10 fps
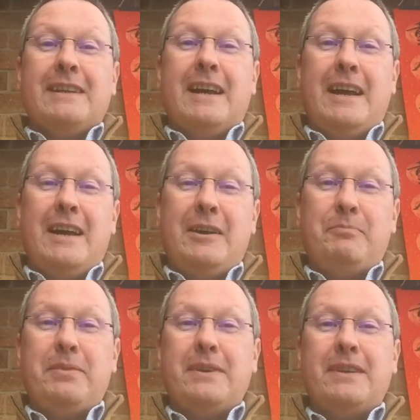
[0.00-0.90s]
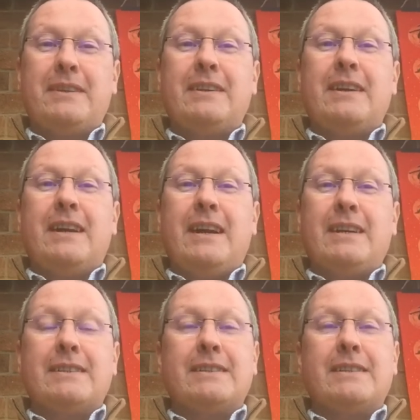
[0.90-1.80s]
a happy
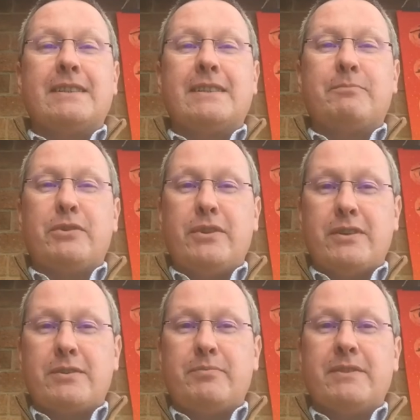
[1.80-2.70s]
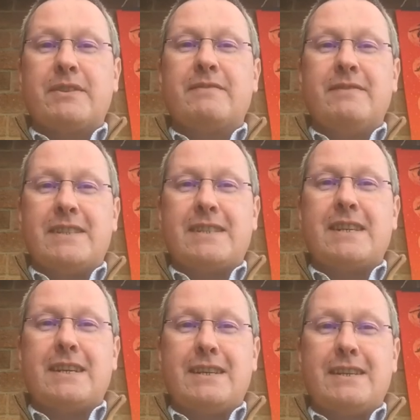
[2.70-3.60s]
and prosperous
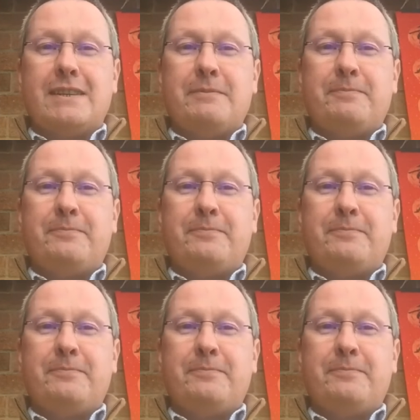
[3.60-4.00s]
Vaisakhi.